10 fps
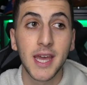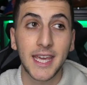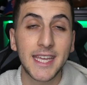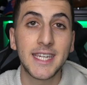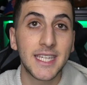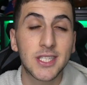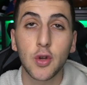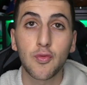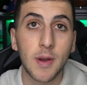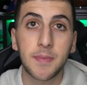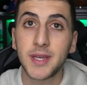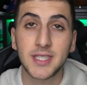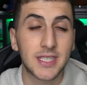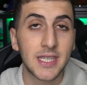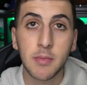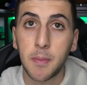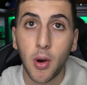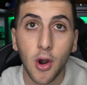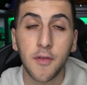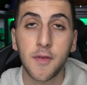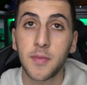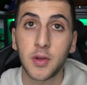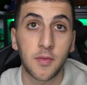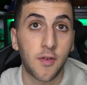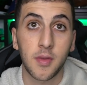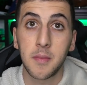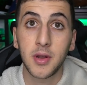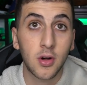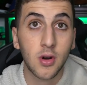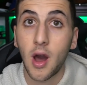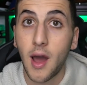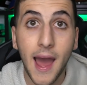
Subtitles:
he needs to rip this team apart from the middle